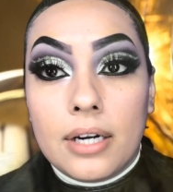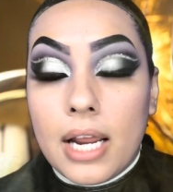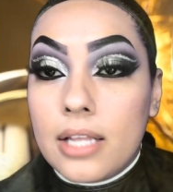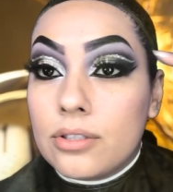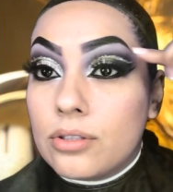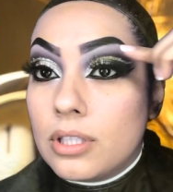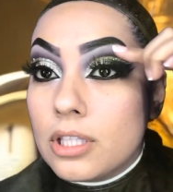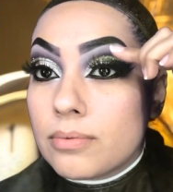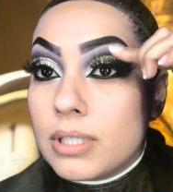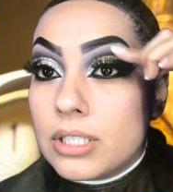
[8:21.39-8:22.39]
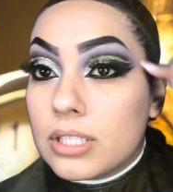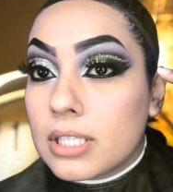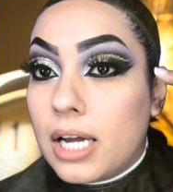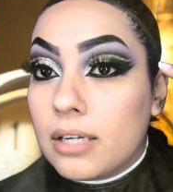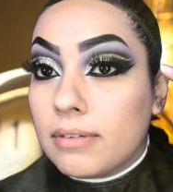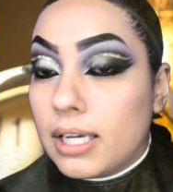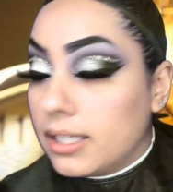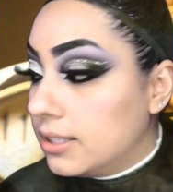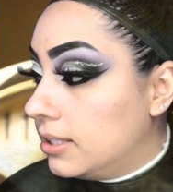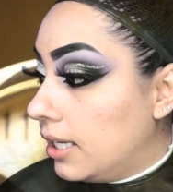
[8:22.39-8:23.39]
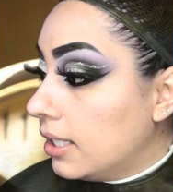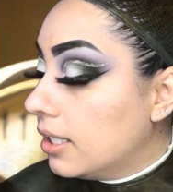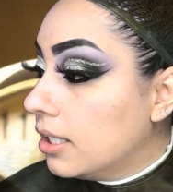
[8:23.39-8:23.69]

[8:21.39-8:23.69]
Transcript: and as you see, this one is just kind of like dead.